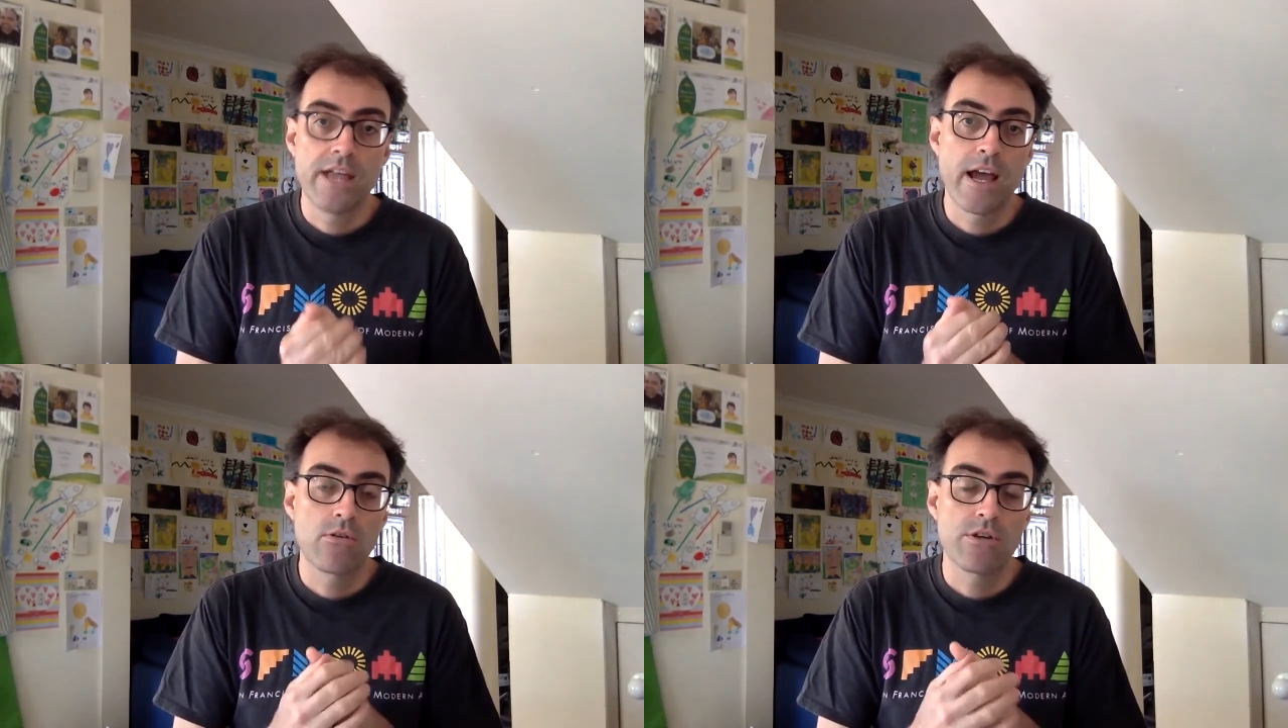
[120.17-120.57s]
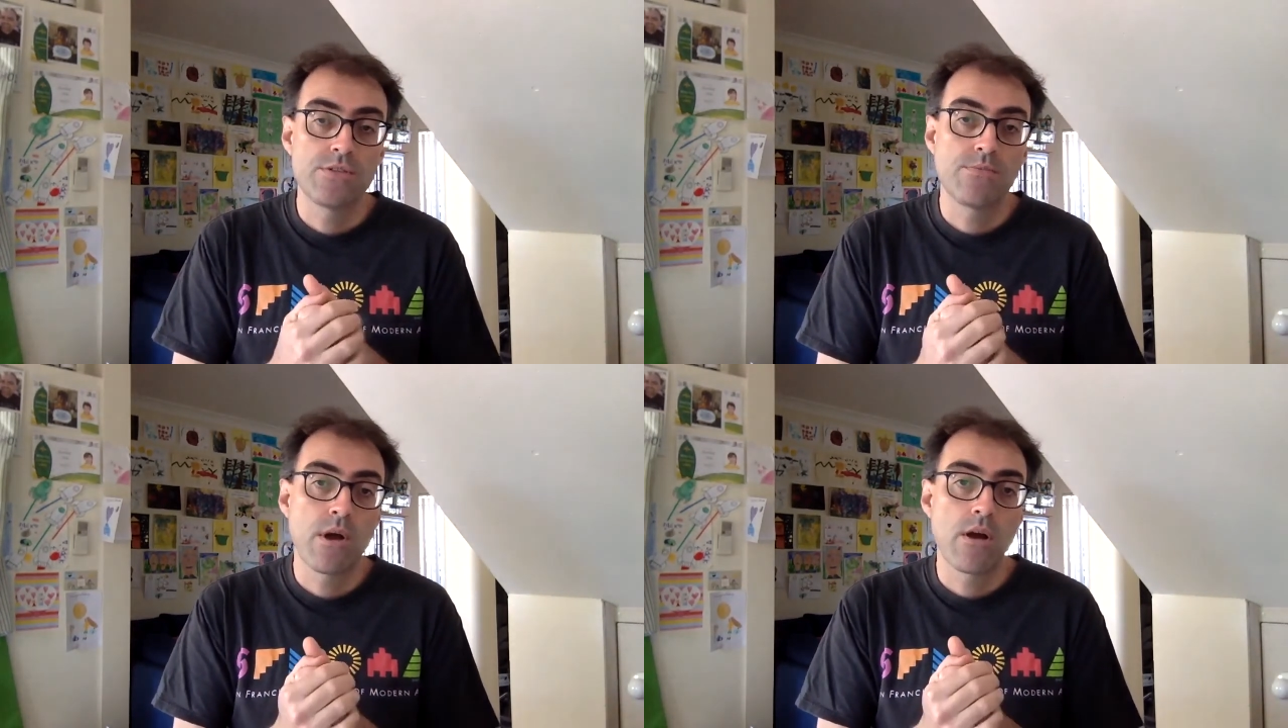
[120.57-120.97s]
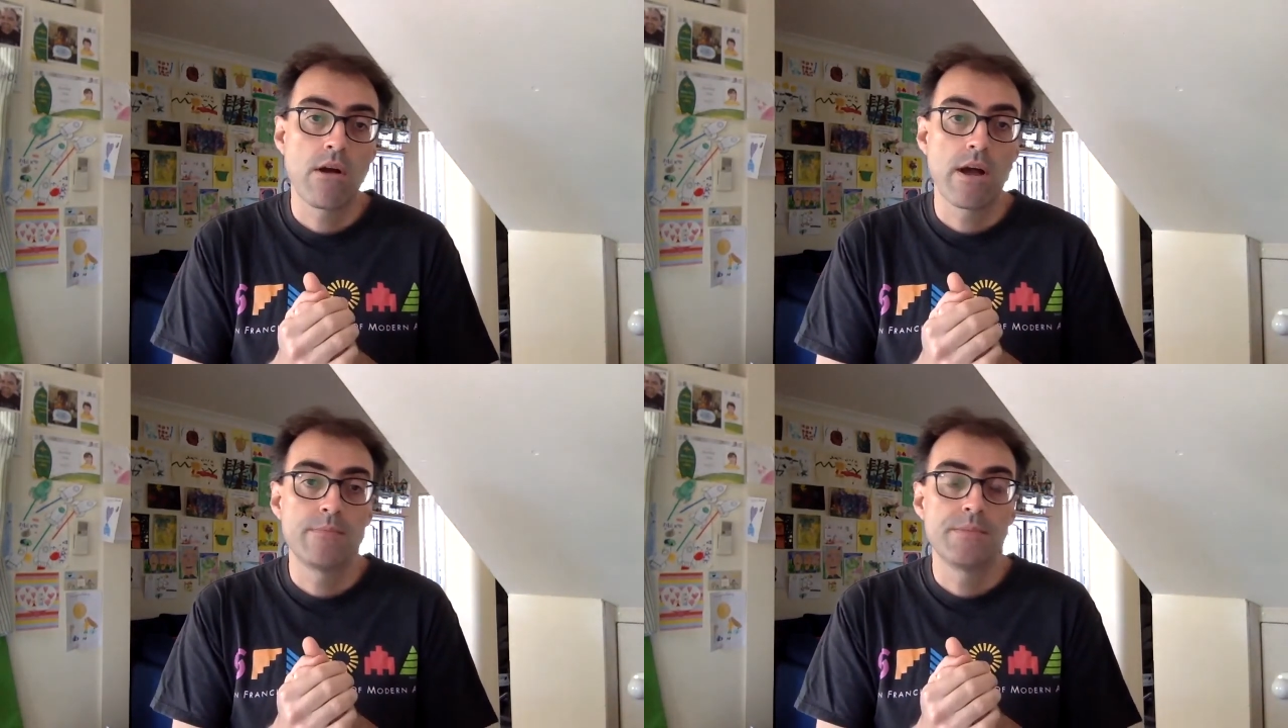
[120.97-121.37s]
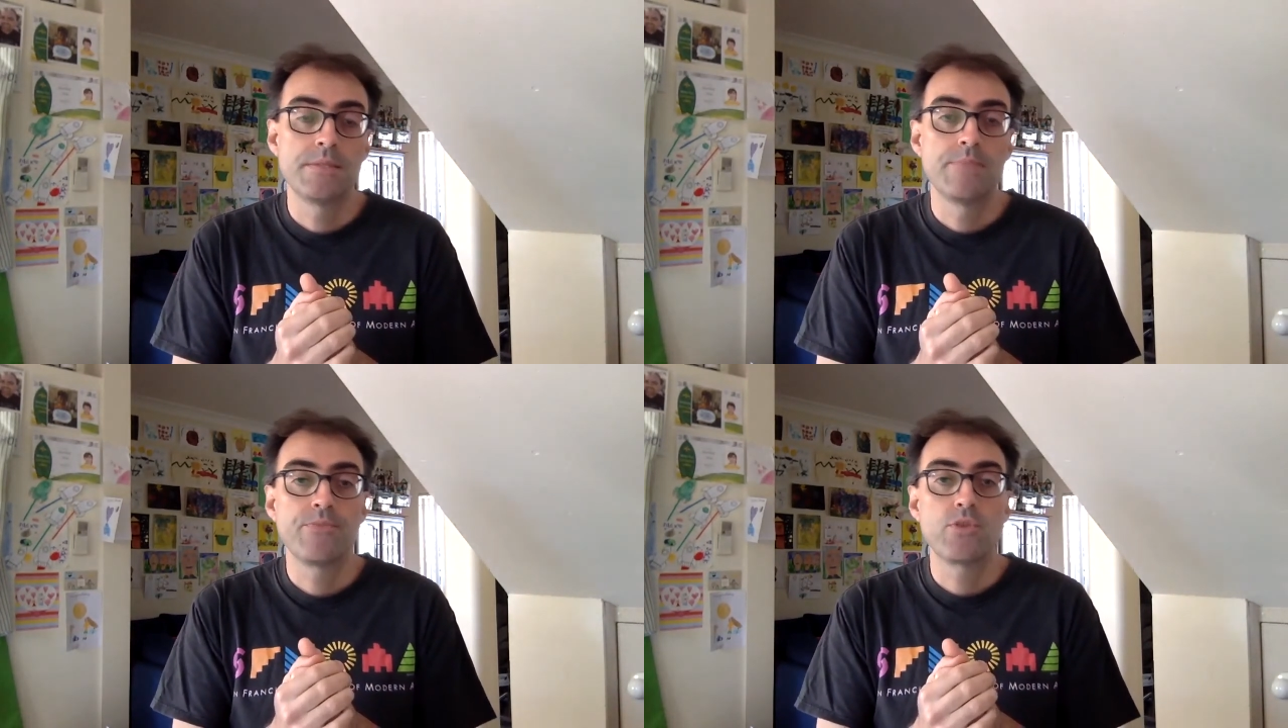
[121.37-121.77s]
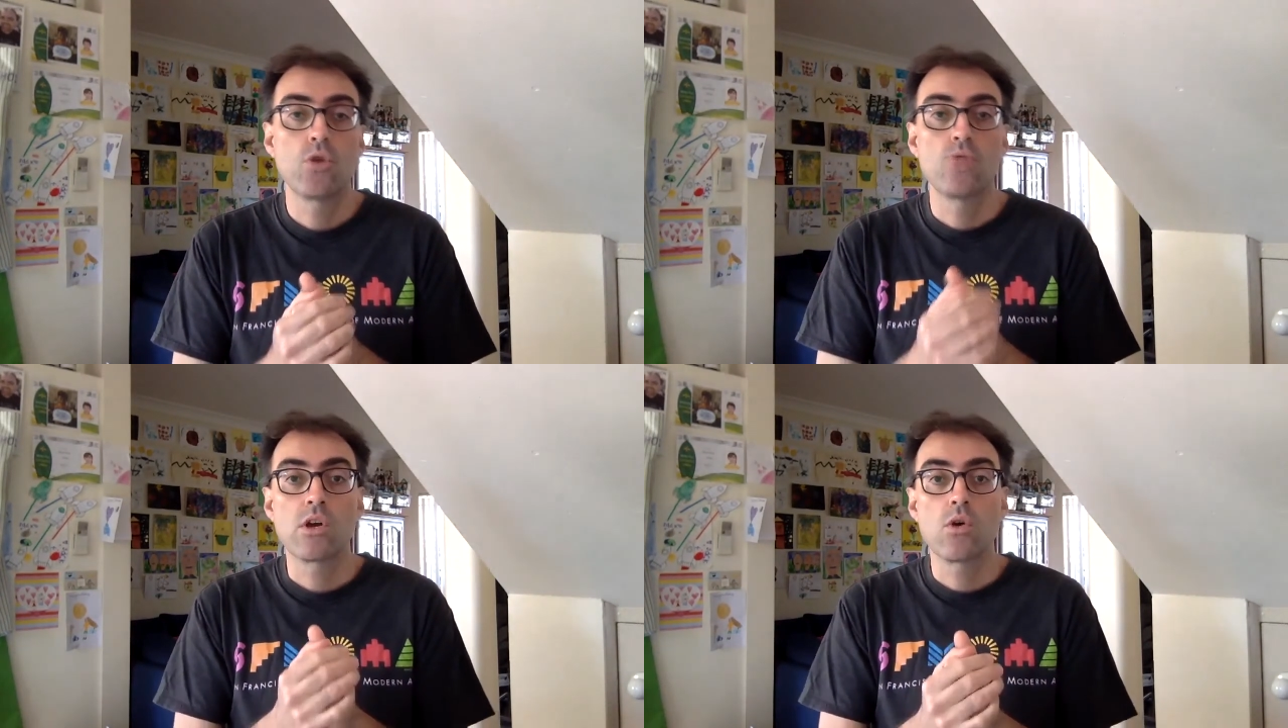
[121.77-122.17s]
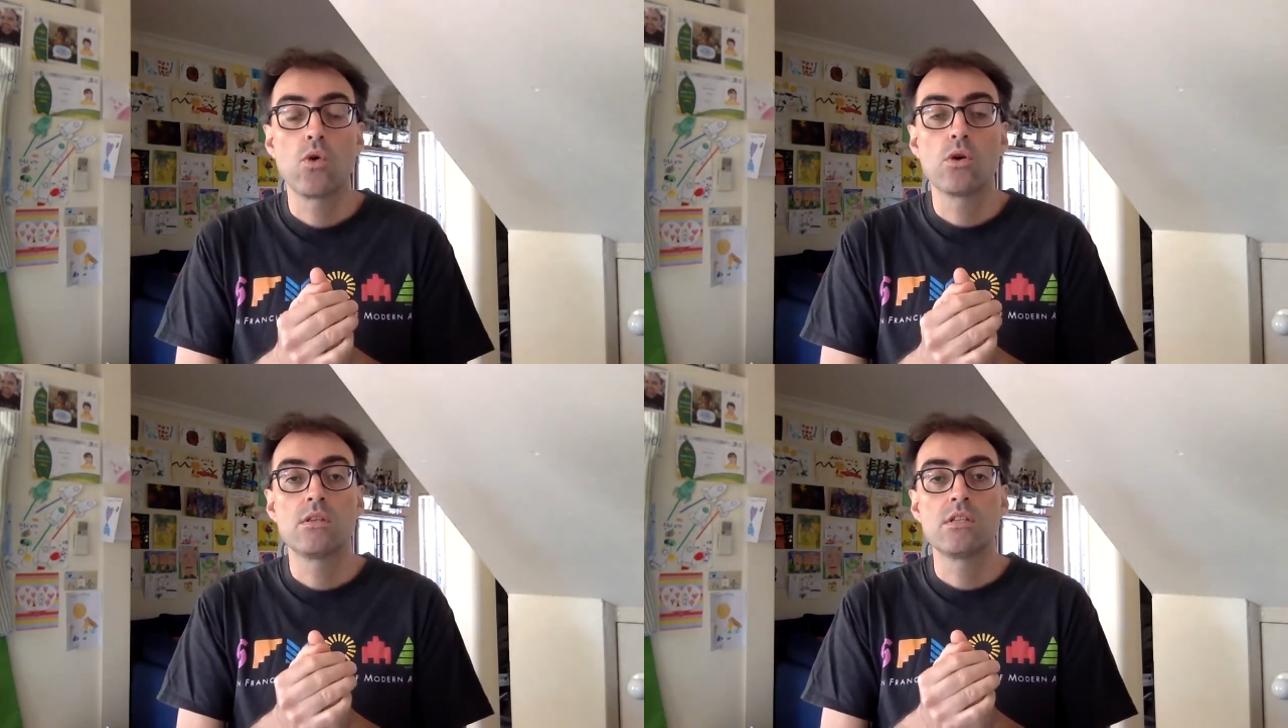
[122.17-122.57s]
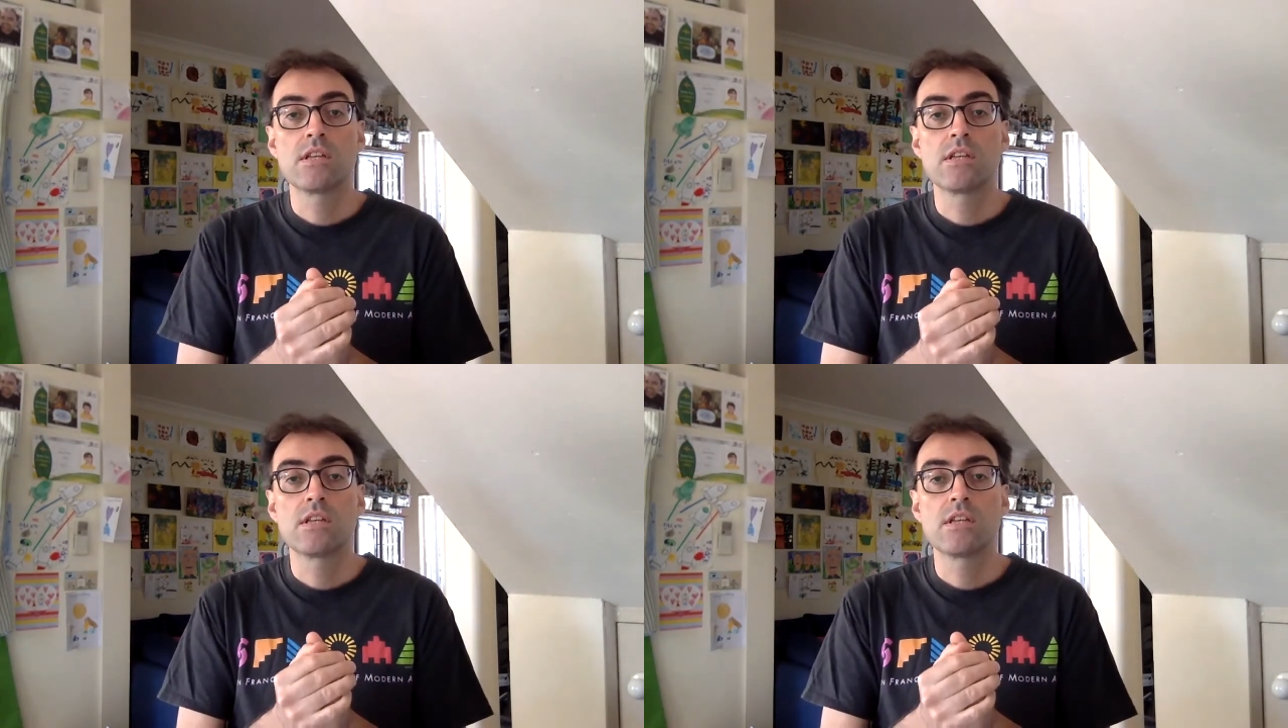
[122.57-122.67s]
outreach programs. Todd recorded this